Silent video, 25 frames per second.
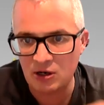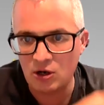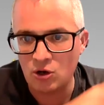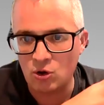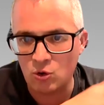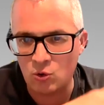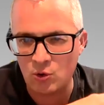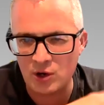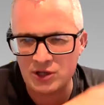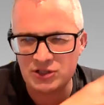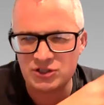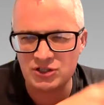
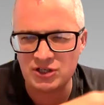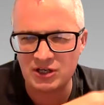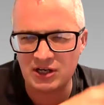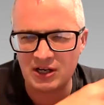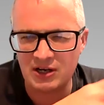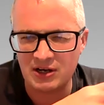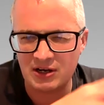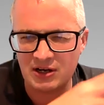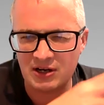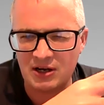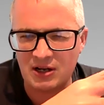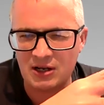
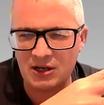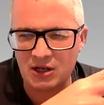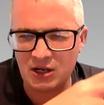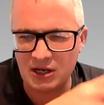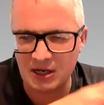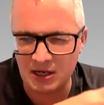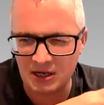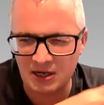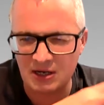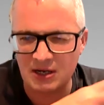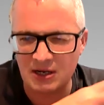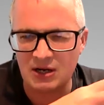questioning
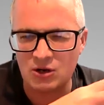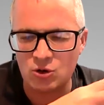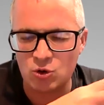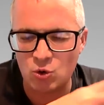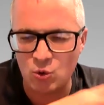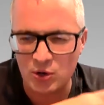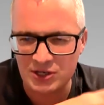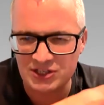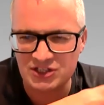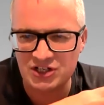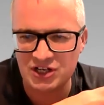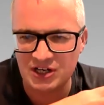
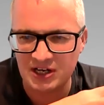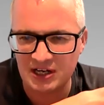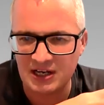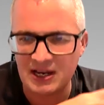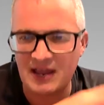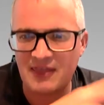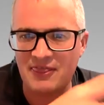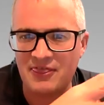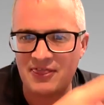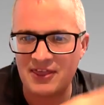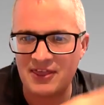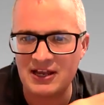
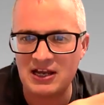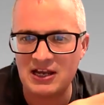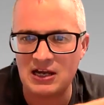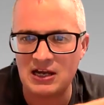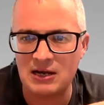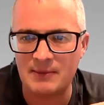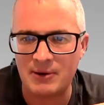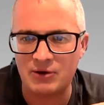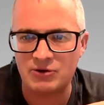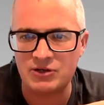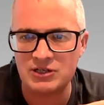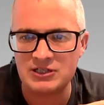and thinking
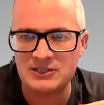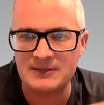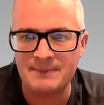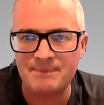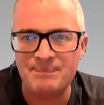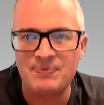about it,